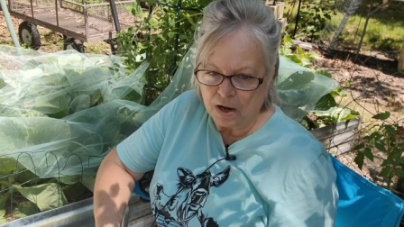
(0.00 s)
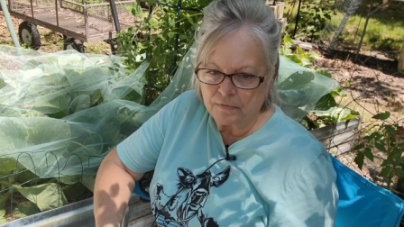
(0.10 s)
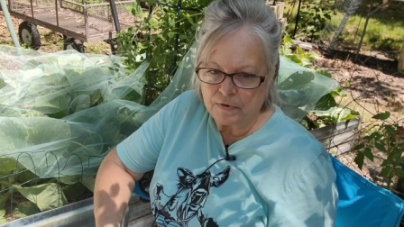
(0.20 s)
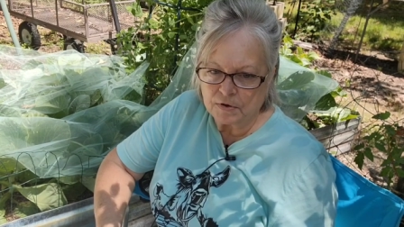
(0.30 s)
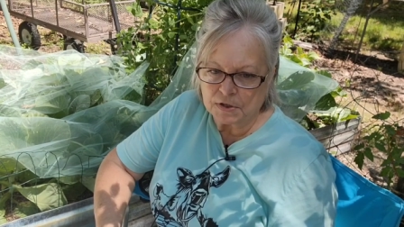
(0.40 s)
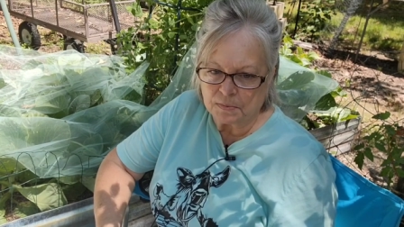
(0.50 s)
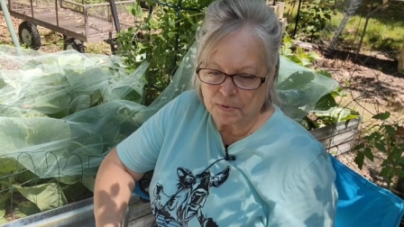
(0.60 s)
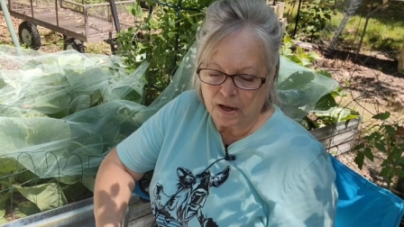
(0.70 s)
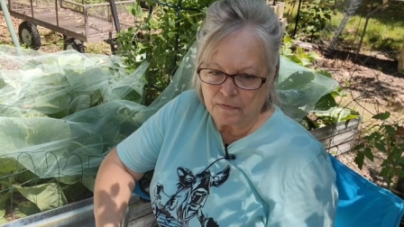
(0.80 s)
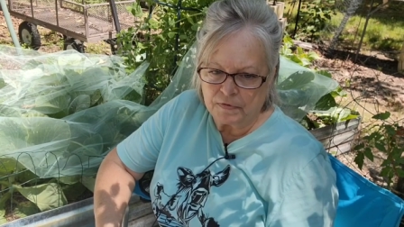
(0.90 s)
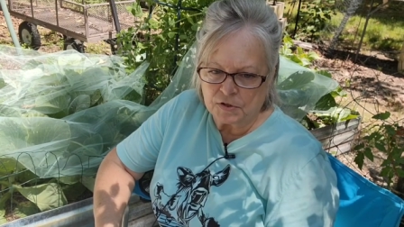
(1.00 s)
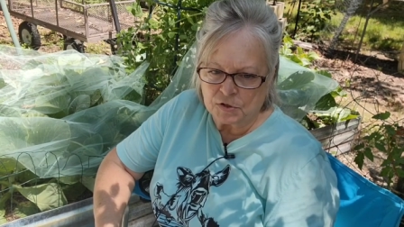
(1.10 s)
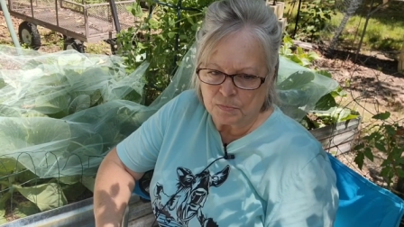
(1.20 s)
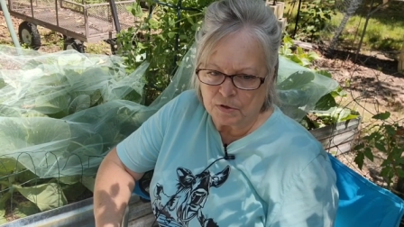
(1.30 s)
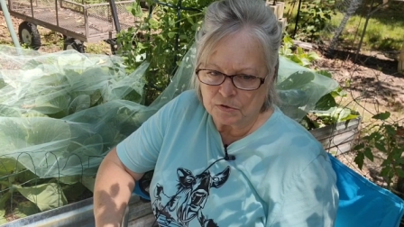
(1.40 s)
And when I first apply
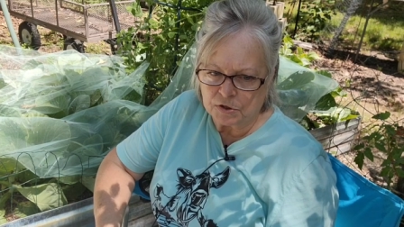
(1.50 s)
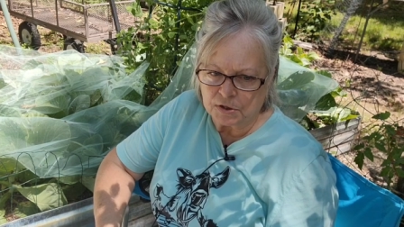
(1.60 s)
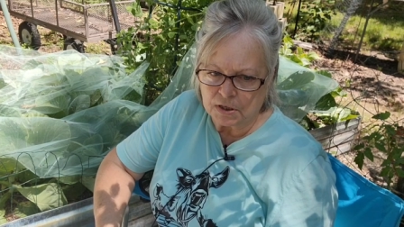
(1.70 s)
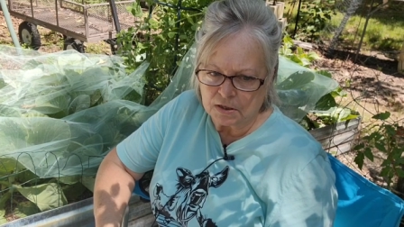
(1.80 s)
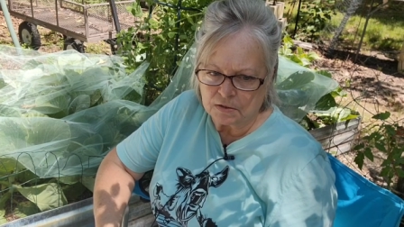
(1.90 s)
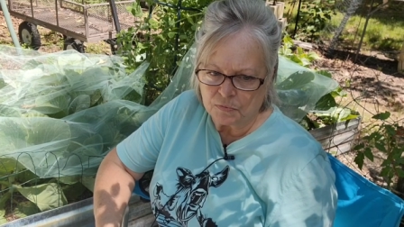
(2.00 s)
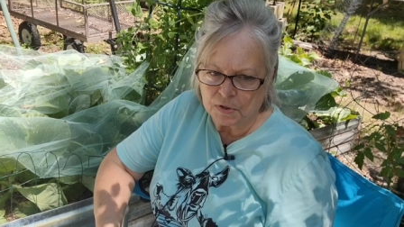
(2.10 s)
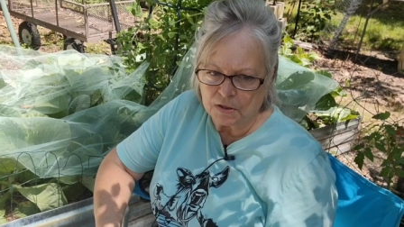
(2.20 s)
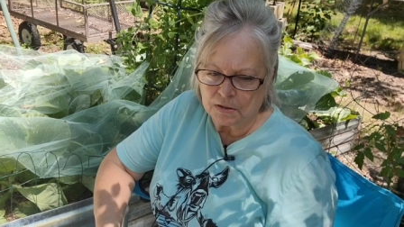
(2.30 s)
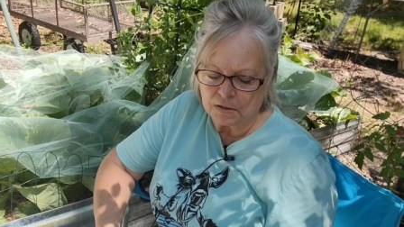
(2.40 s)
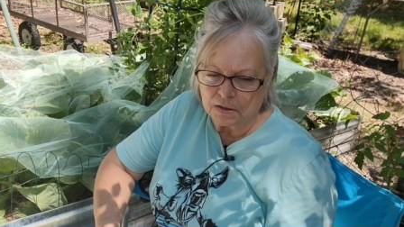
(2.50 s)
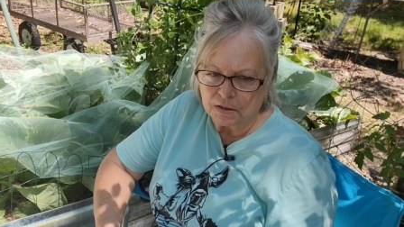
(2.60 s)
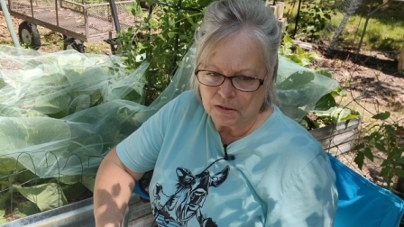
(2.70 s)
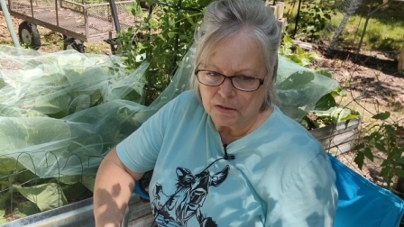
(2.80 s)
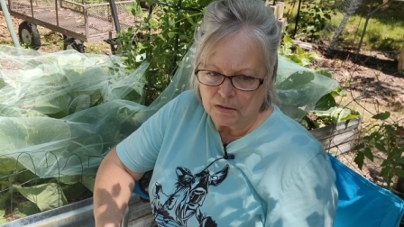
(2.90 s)
fish emulsion is
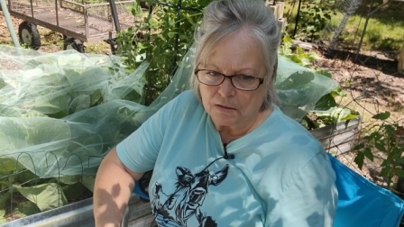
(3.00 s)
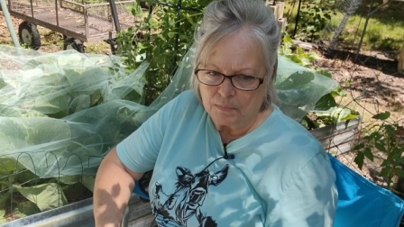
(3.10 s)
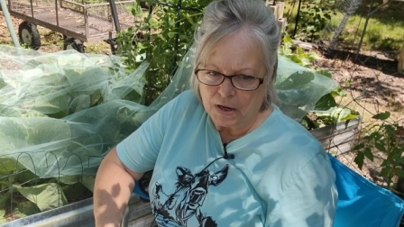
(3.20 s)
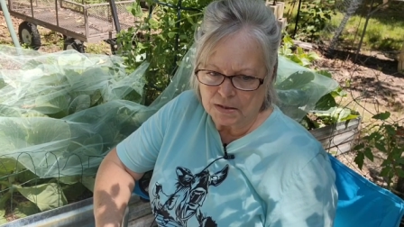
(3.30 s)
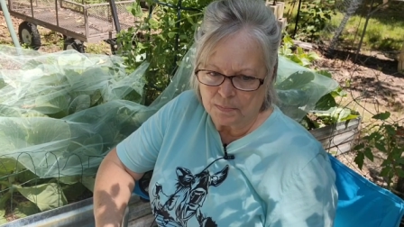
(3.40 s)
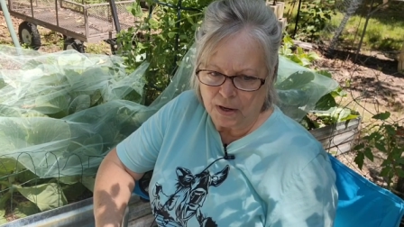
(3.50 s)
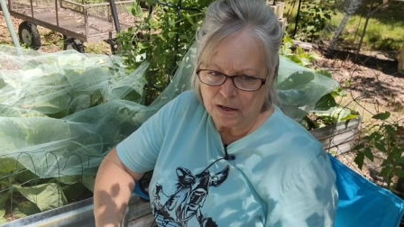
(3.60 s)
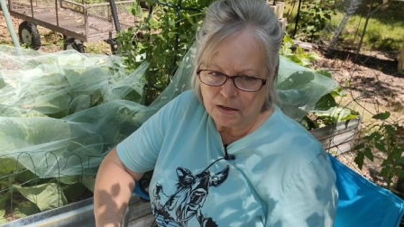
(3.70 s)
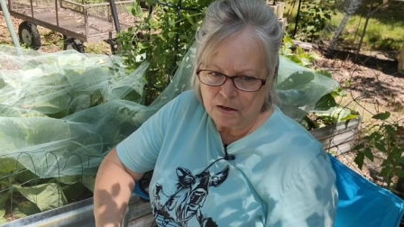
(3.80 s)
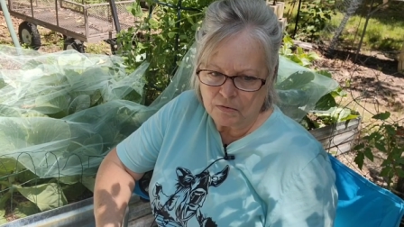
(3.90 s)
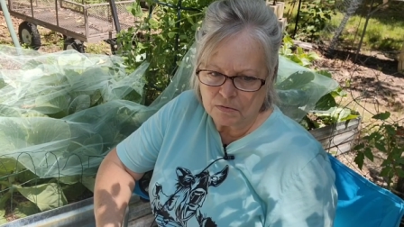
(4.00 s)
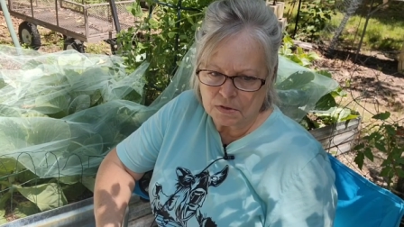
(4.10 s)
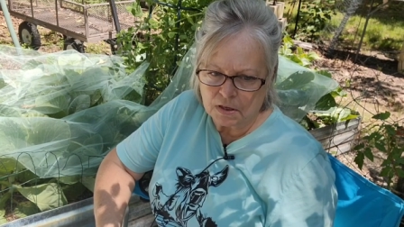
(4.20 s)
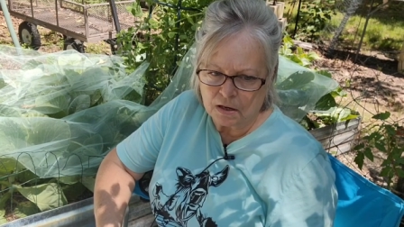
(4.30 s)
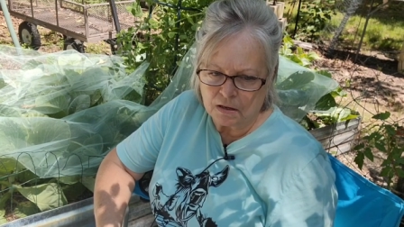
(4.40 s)
when my
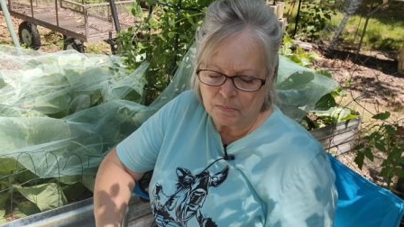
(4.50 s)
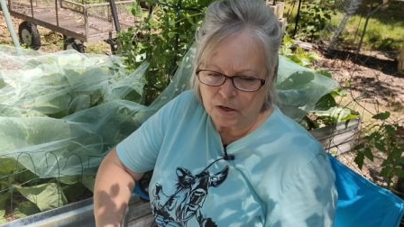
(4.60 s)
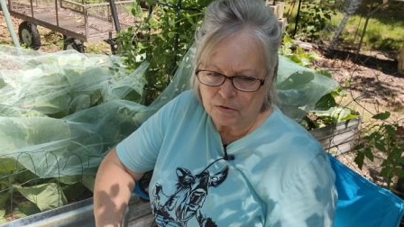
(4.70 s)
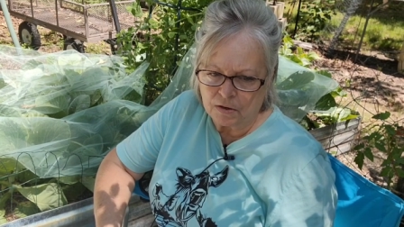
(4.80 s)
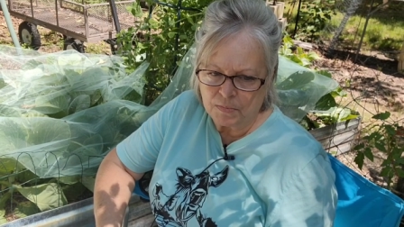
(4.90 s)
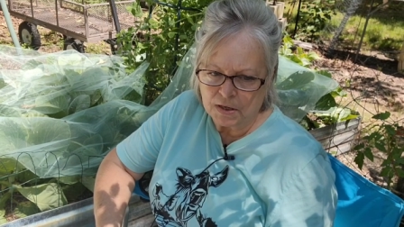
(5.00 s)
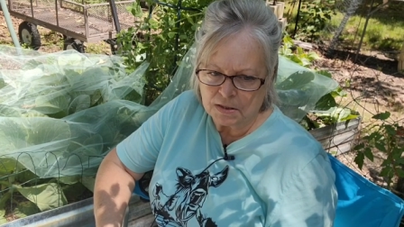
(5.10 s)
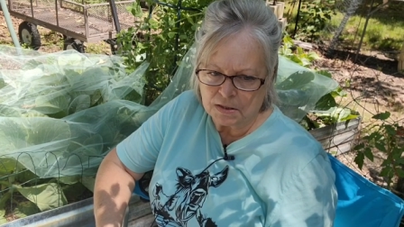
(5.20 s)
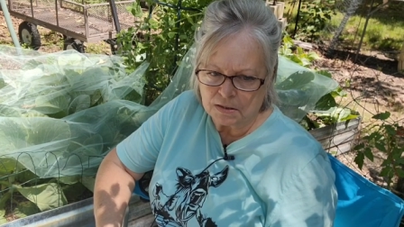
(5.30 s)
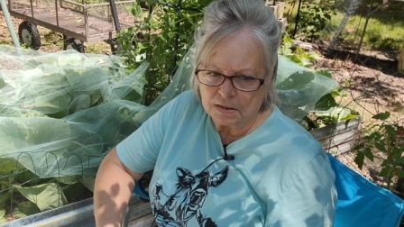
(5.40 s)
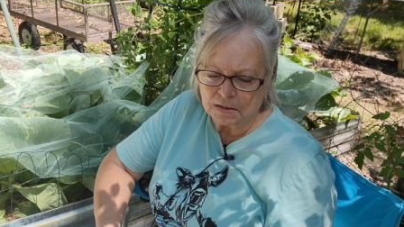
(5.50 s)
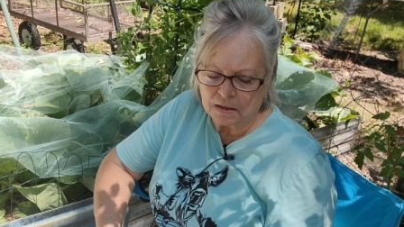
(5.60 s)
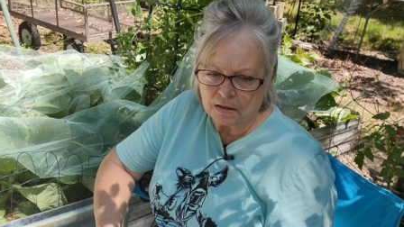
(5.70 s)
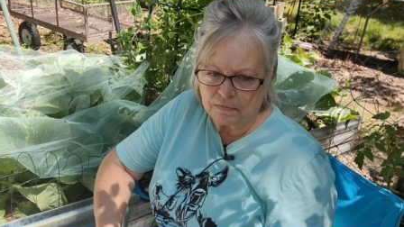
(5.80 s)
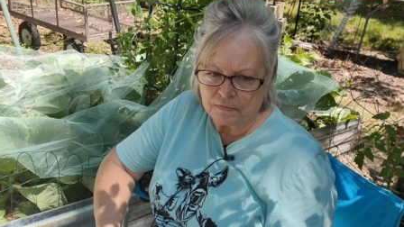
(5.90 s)
tomatoes and my green beans and
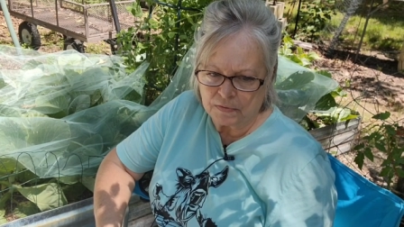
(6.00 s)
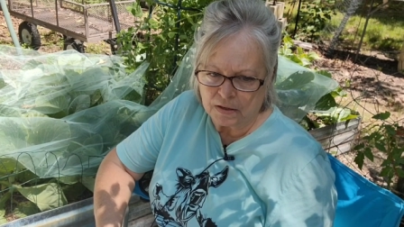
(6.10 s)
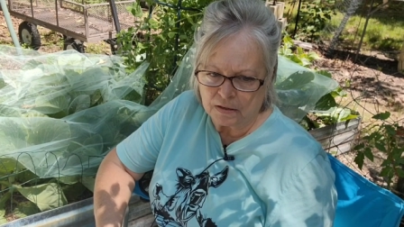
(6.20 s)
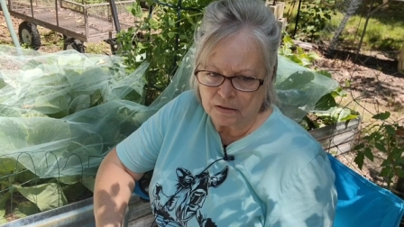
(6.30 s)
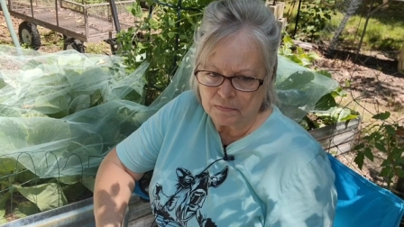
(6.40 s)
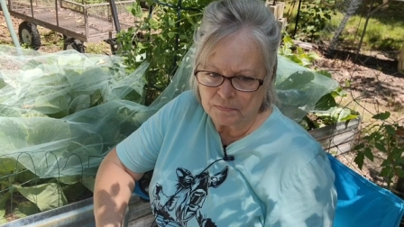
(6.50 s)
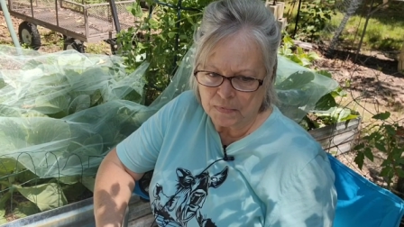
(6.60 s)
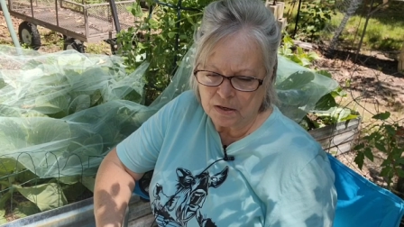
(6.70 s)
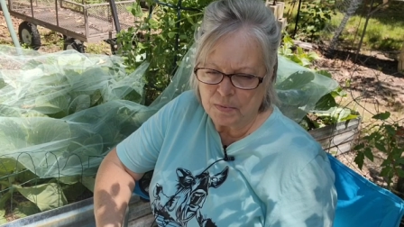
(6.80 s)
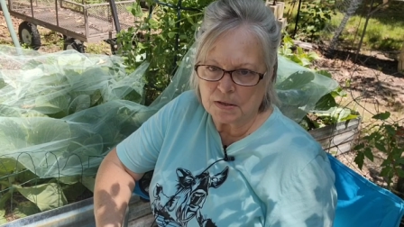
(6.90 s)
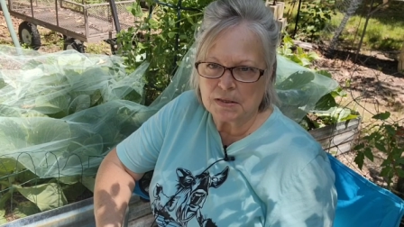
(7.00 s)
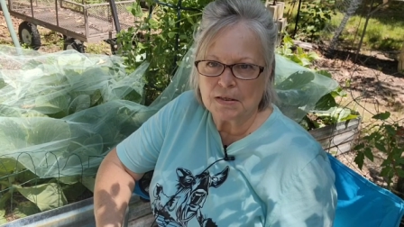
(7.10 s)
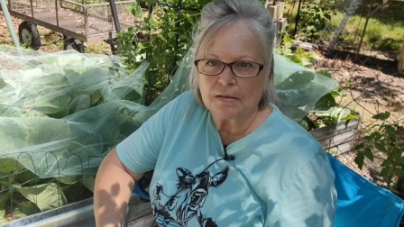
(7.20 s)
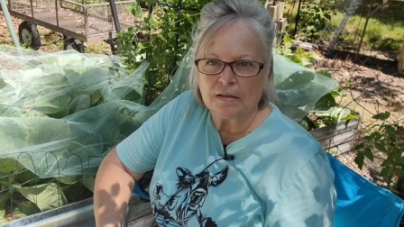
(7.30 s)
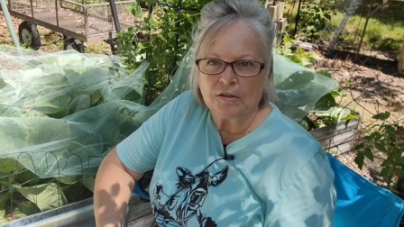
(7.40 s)
stuff uh, get
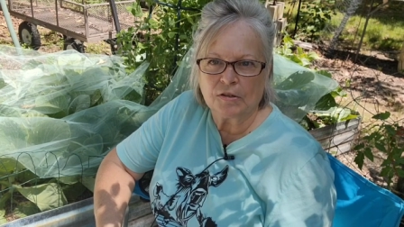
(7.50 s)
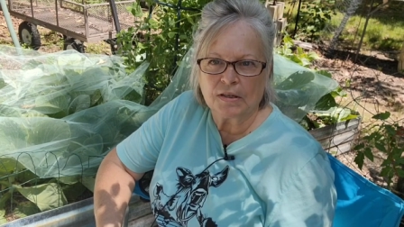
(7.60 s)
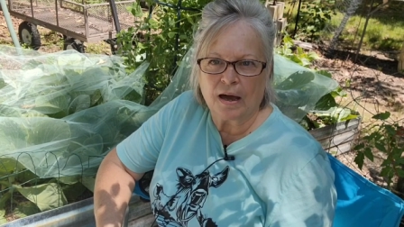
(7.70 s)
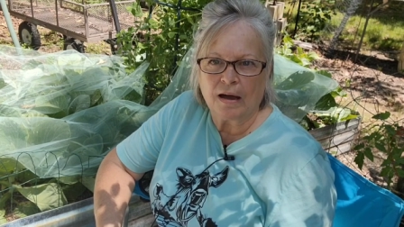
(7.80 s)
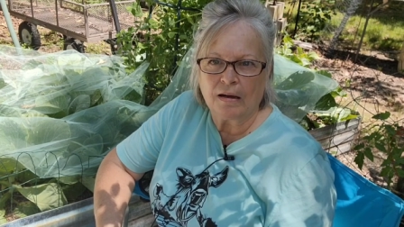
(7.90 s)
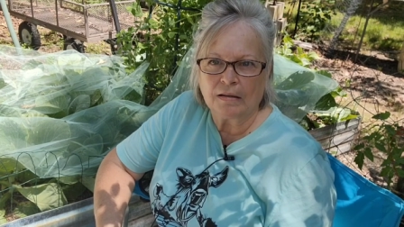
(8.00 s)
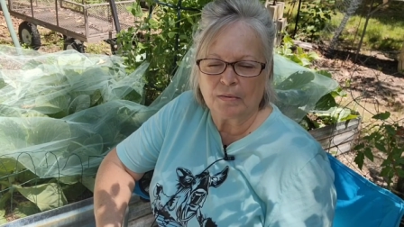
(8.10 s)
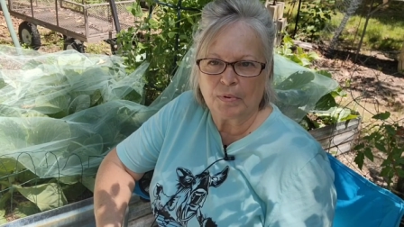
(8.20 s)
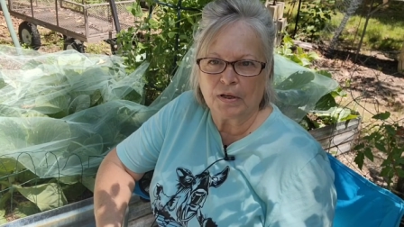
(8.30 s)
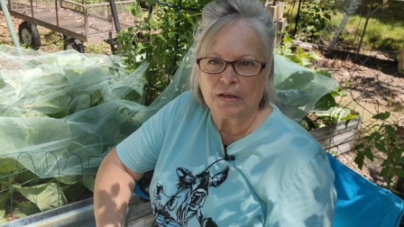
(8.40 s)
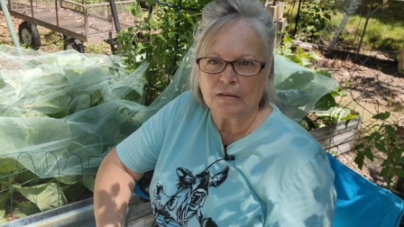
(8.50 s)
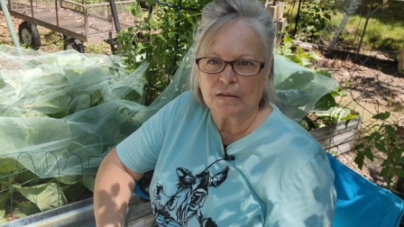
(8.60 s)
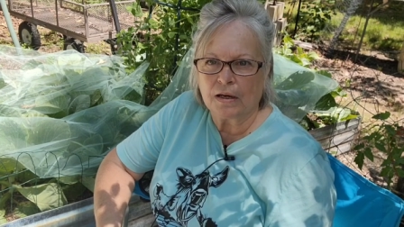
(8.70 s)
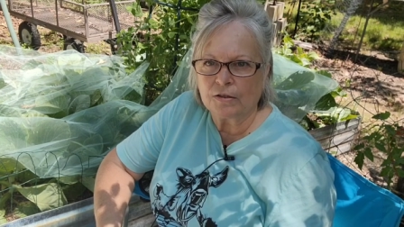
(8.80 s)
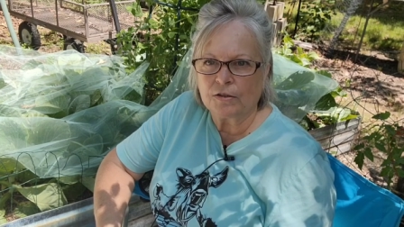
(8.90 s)
about six inches high, the
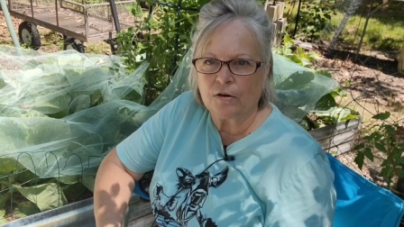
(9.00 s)
plants.